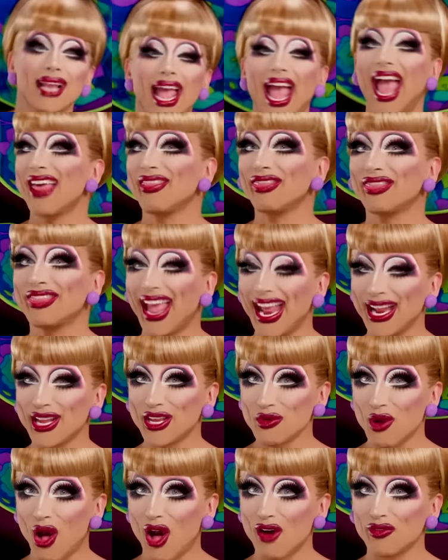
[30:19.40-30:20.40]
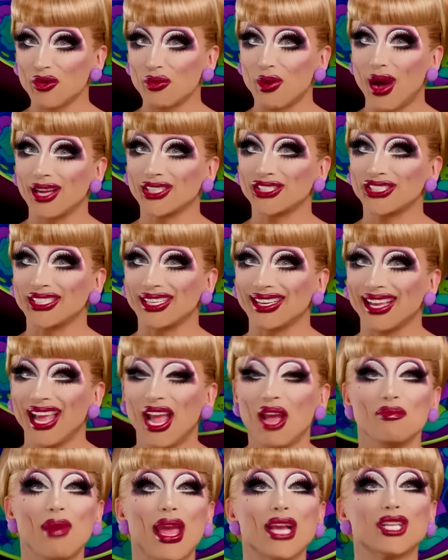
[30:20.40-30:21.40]
And thank you all for watching.
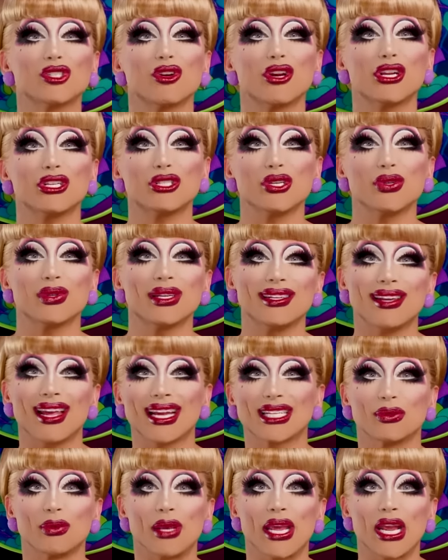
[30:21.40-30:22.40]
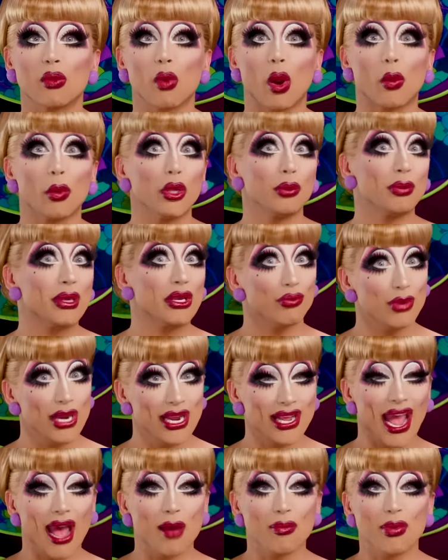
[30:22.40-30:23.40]
Make sure you tune in next week where we'll be
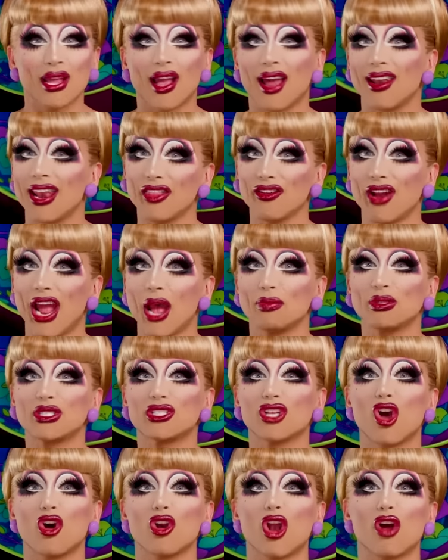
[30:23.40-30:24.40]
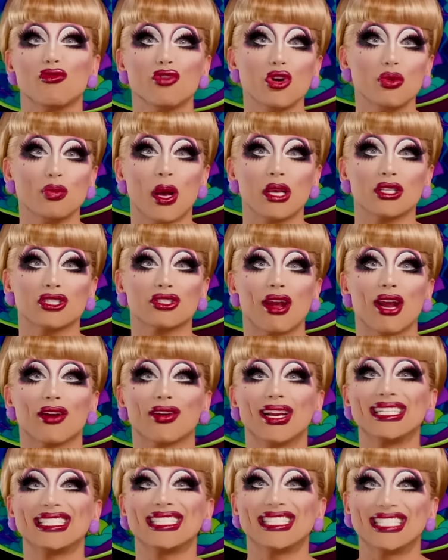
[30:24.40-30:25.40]
recapping another episode of RuPaul's Drag
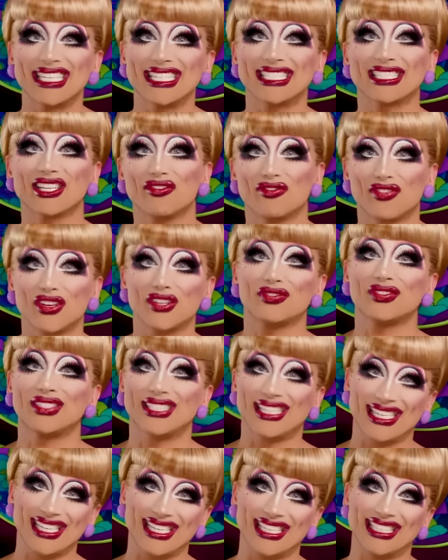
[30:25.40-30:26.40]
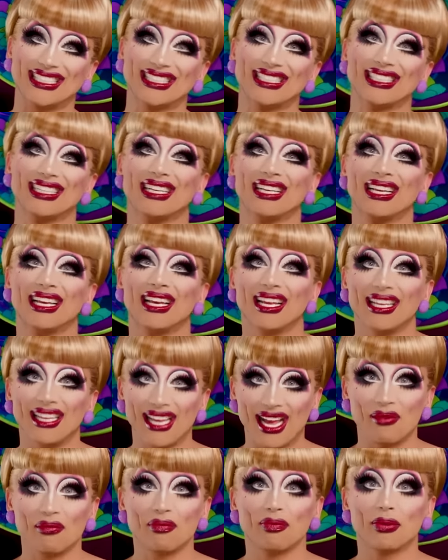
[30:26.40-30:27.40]
Race Season 15.
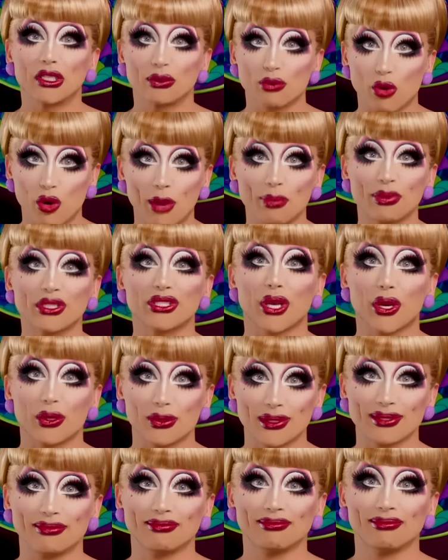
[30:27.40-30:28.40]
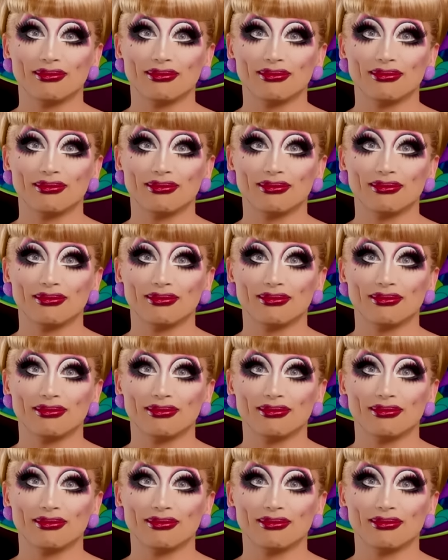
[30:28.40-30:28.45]
Yeah, there's more episodes.